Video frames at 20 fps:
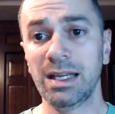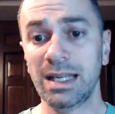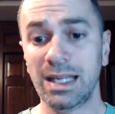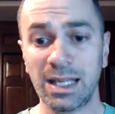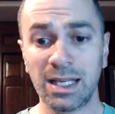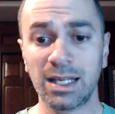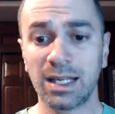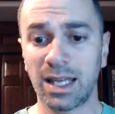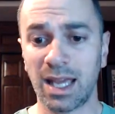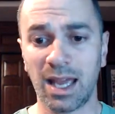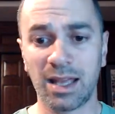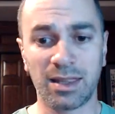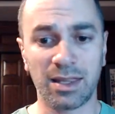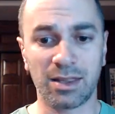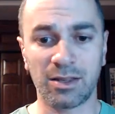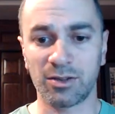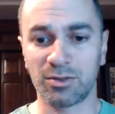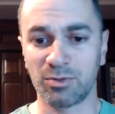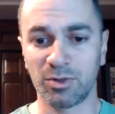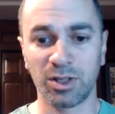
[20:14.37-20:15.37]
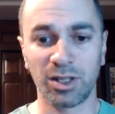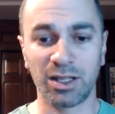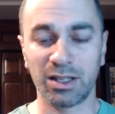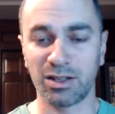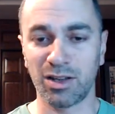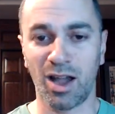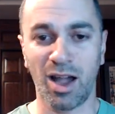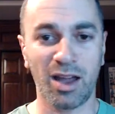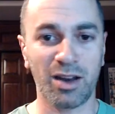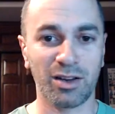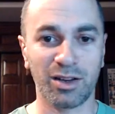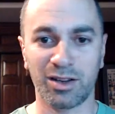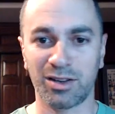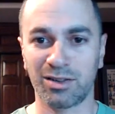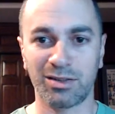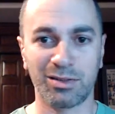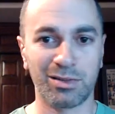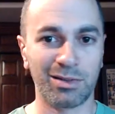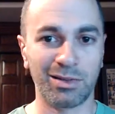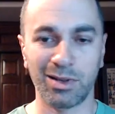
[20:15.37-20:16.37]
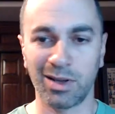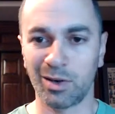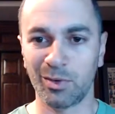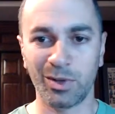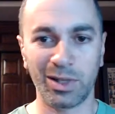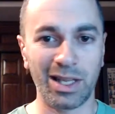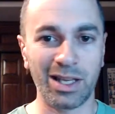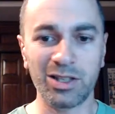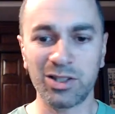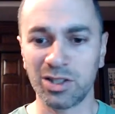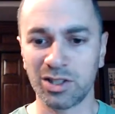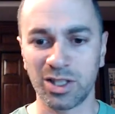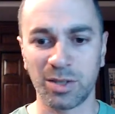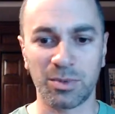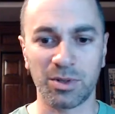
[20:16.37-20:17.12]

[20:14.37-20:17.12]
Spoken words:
indicate that there's really not a relationship.